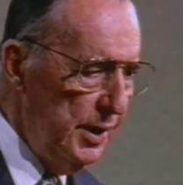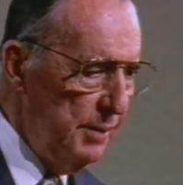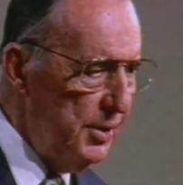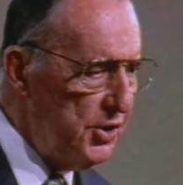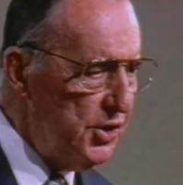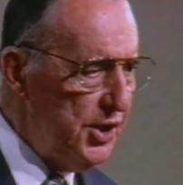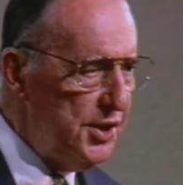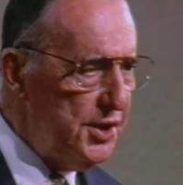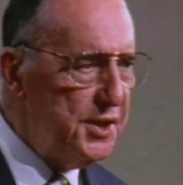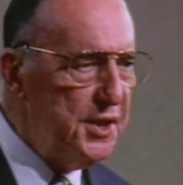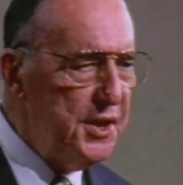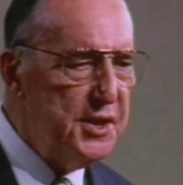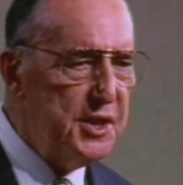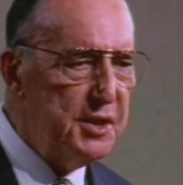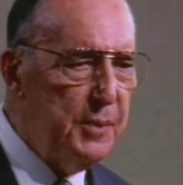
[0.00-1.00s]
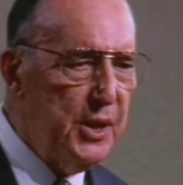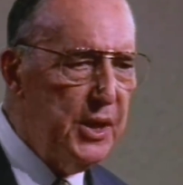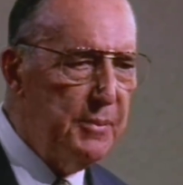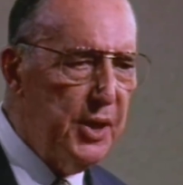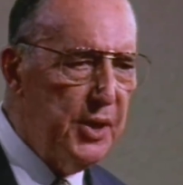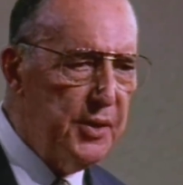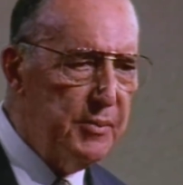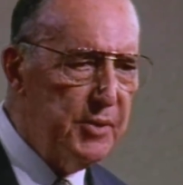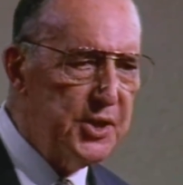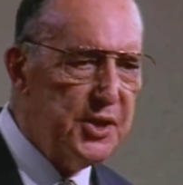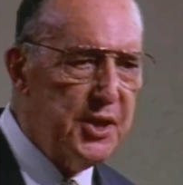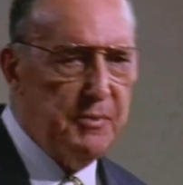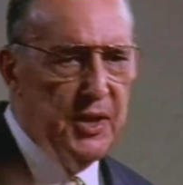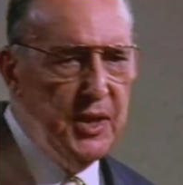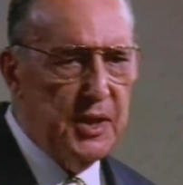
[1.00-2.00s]
But Jesus didn't speak about them as
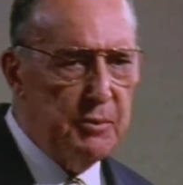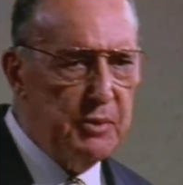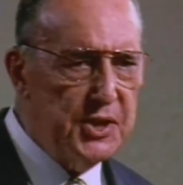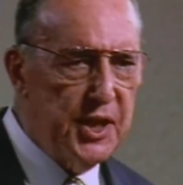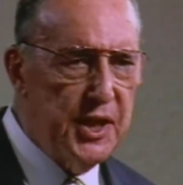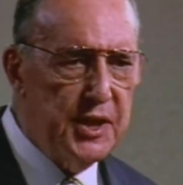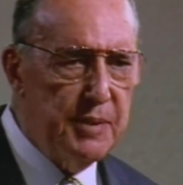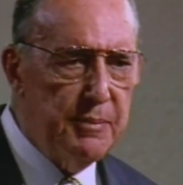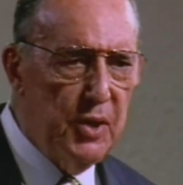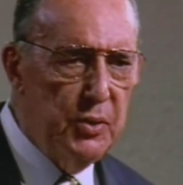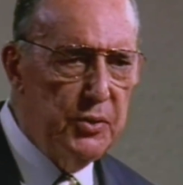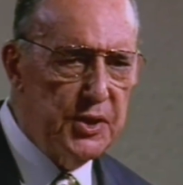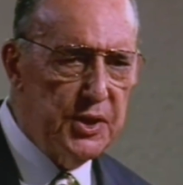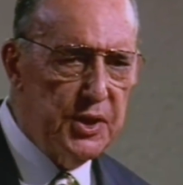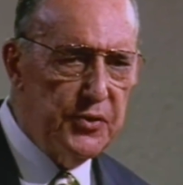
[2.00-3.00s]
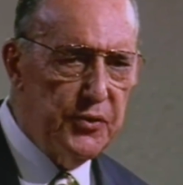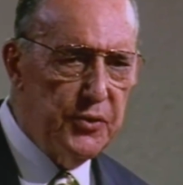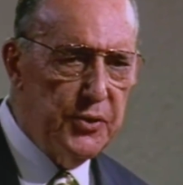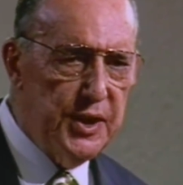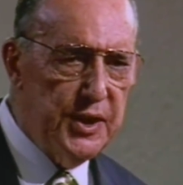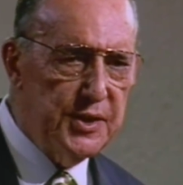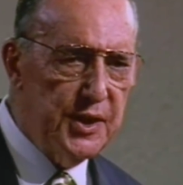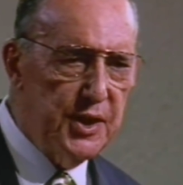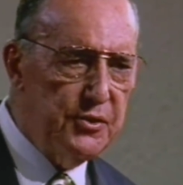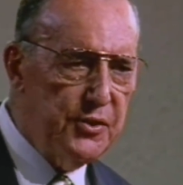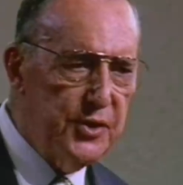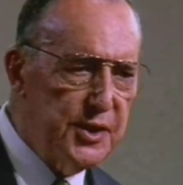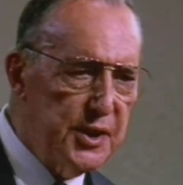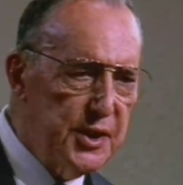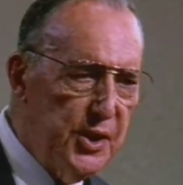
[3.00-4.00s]
something that was said to Moses 14
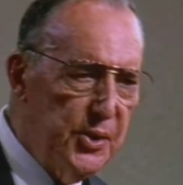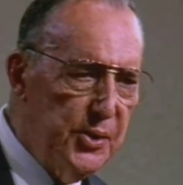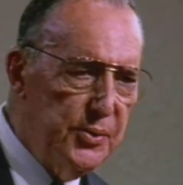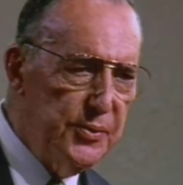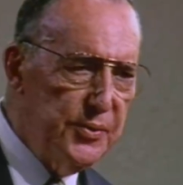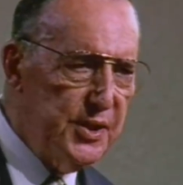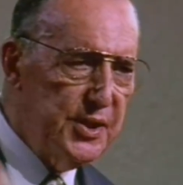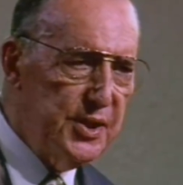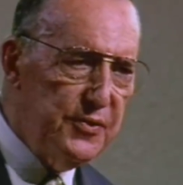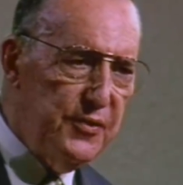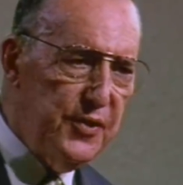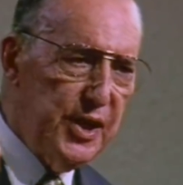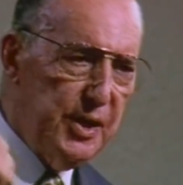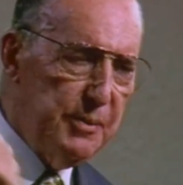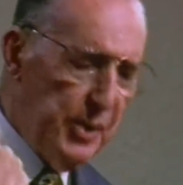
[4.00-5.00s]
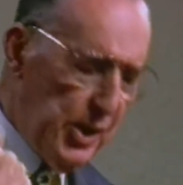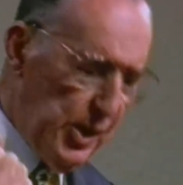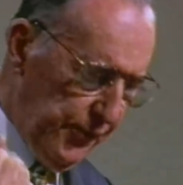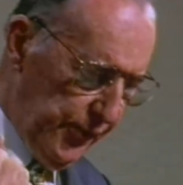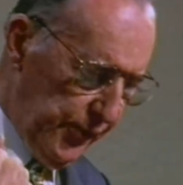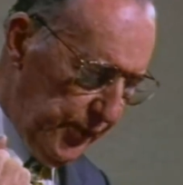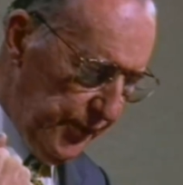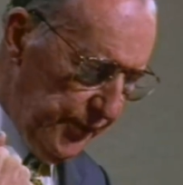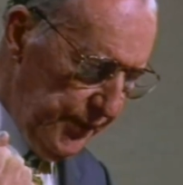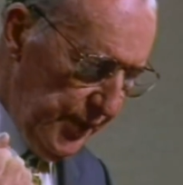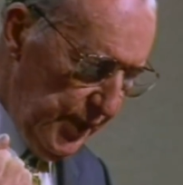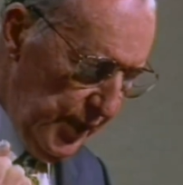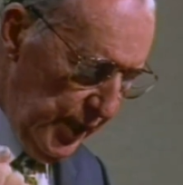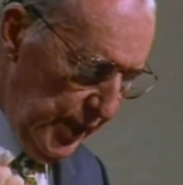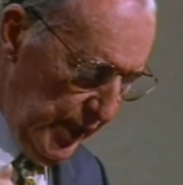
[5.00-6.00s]
centuries ago. This is very powerful.
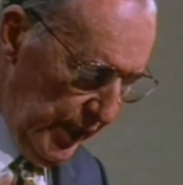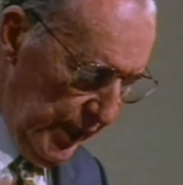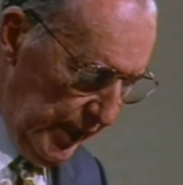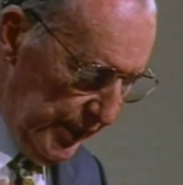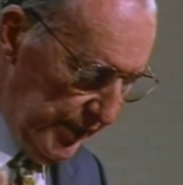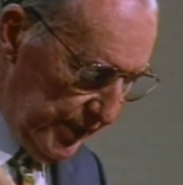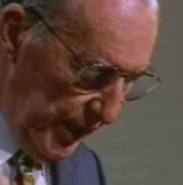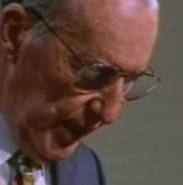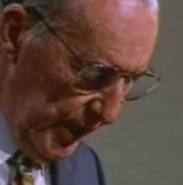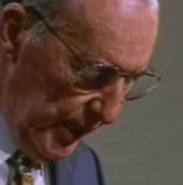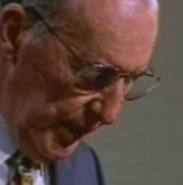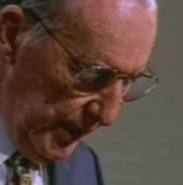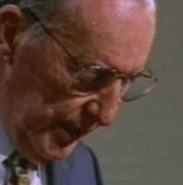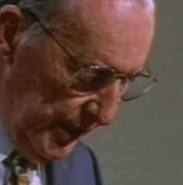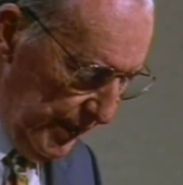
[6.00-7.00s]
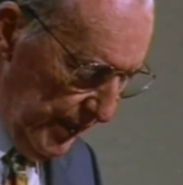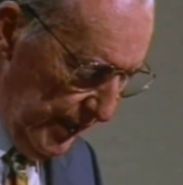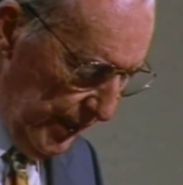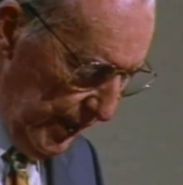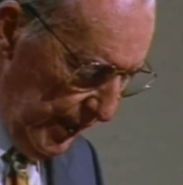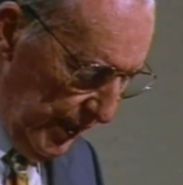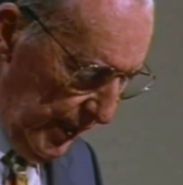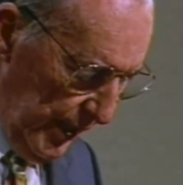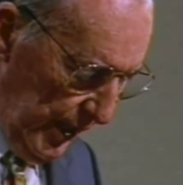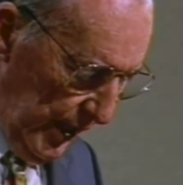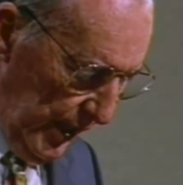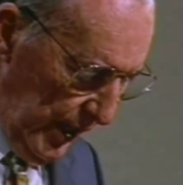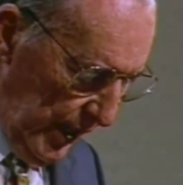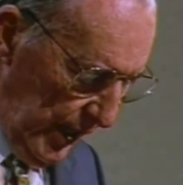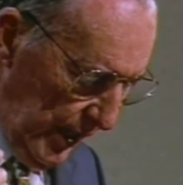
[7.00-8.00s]
He said,
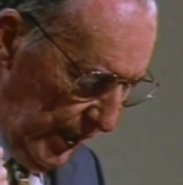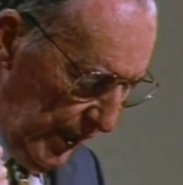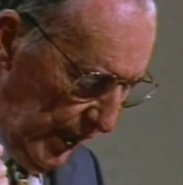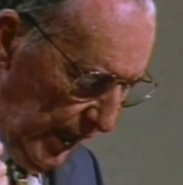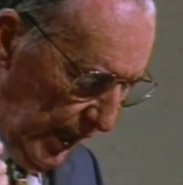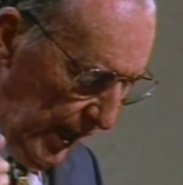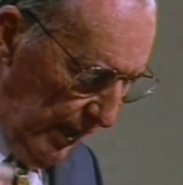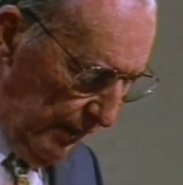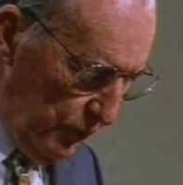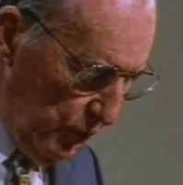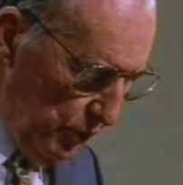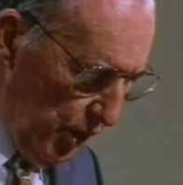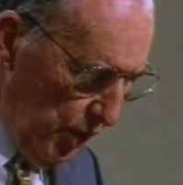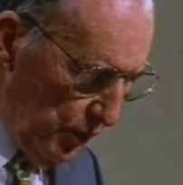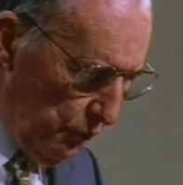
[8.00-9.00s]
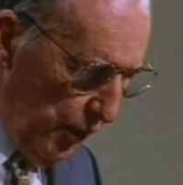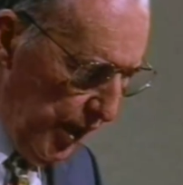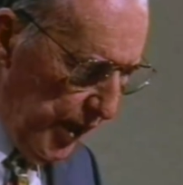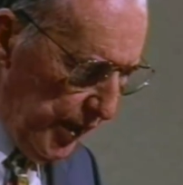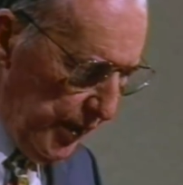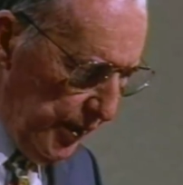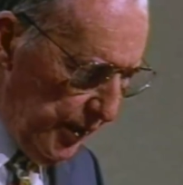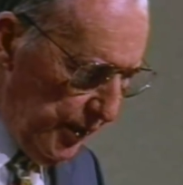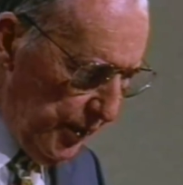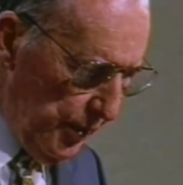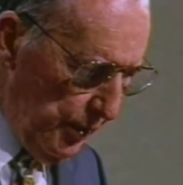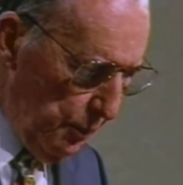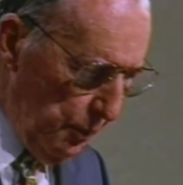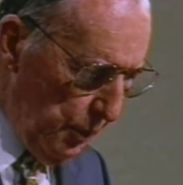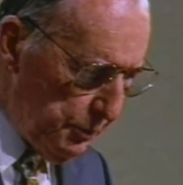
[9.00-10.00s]
"Have you not read
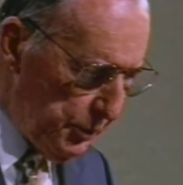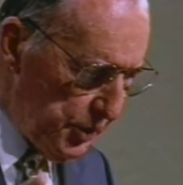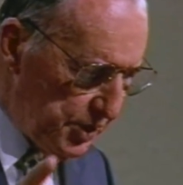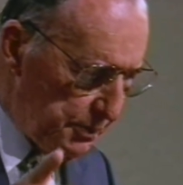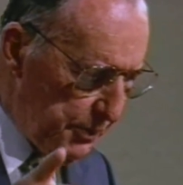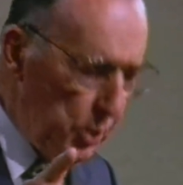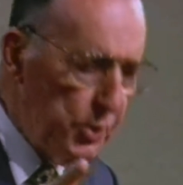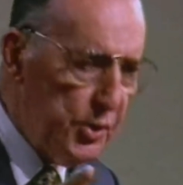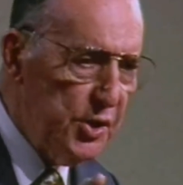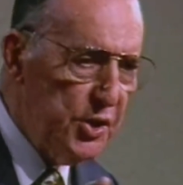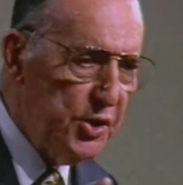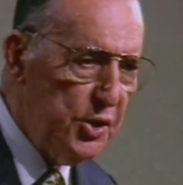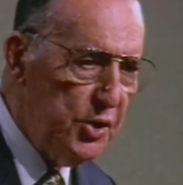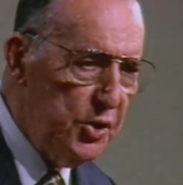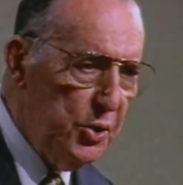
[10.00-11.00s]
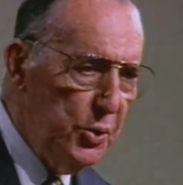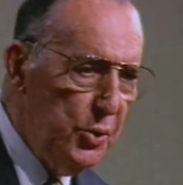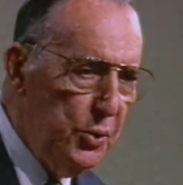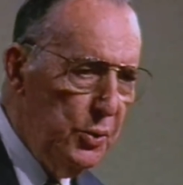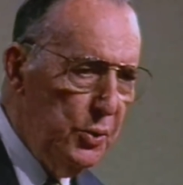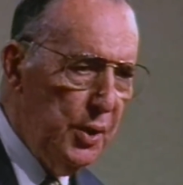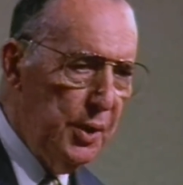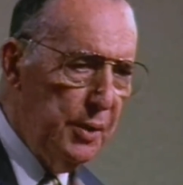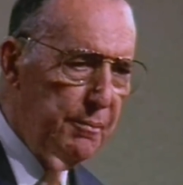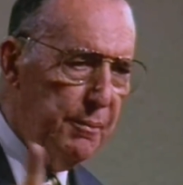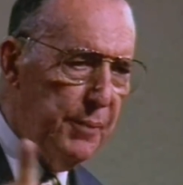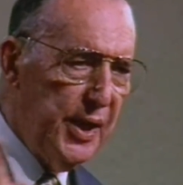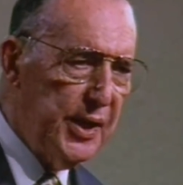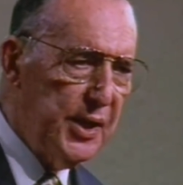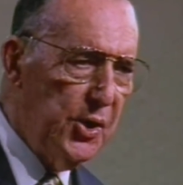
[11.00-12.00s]
what was spoken to you
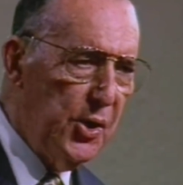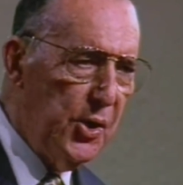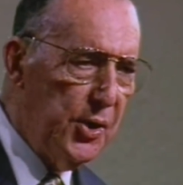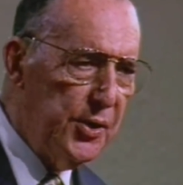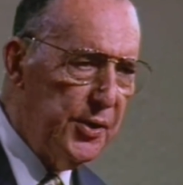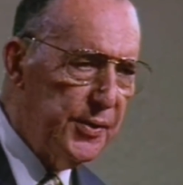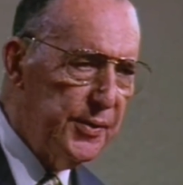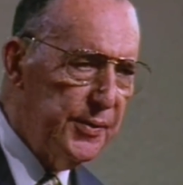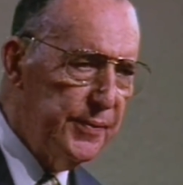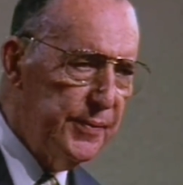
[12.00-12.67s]
by God?"